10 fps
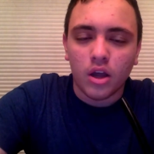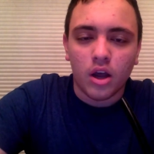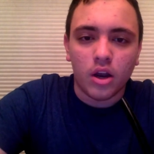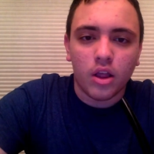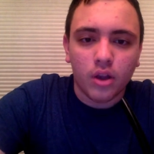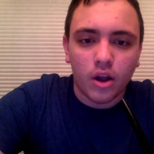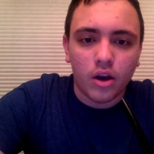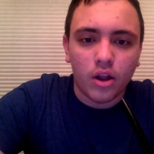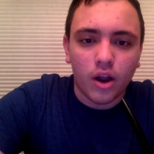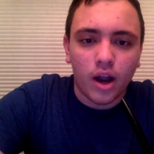Another
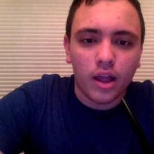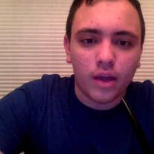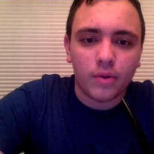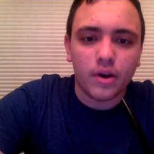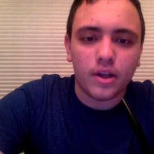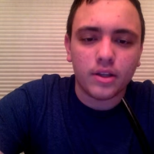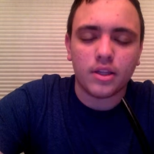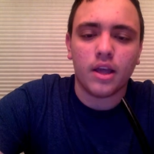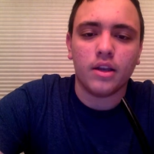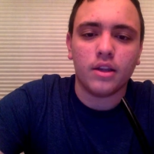another highlight was
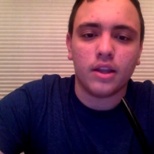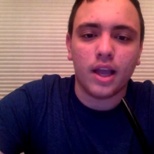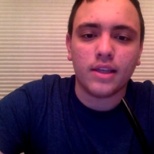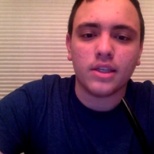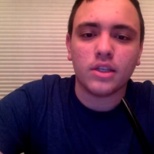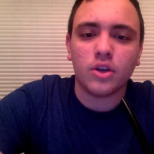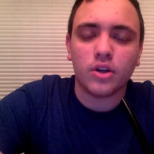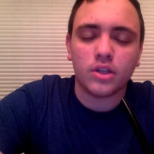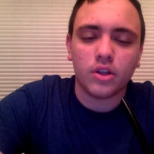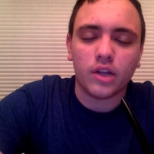that the SSR
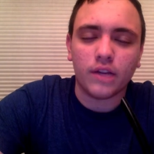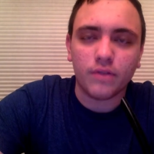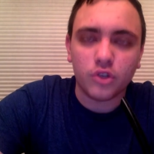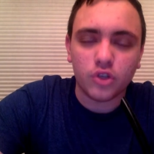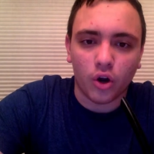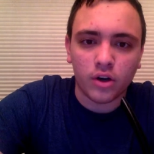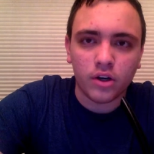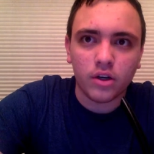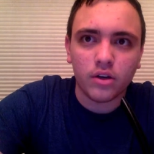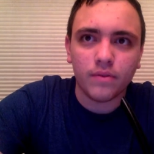is still looking for Stark
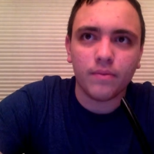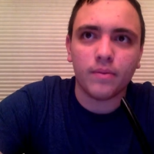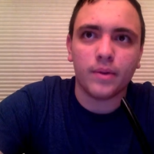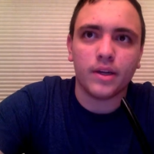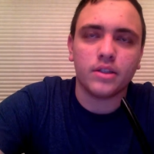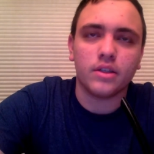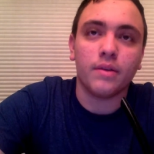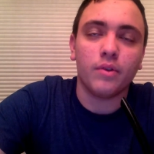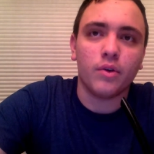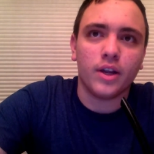because
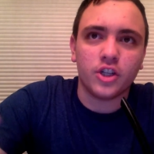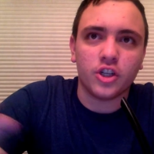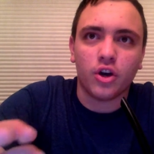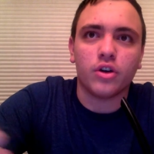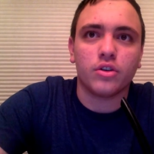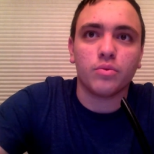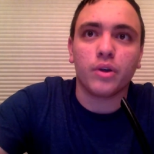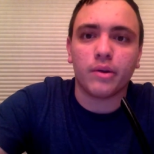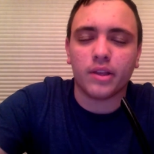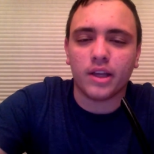even though Agent Carter is
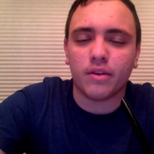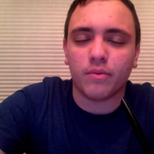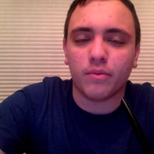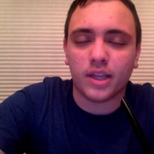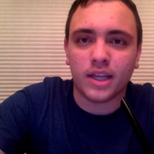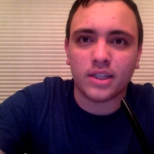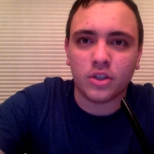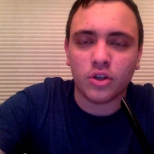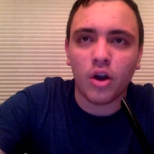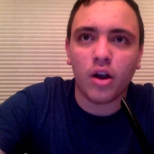working with the with the
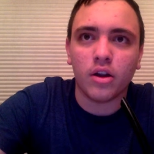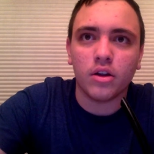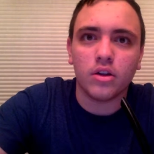SSR,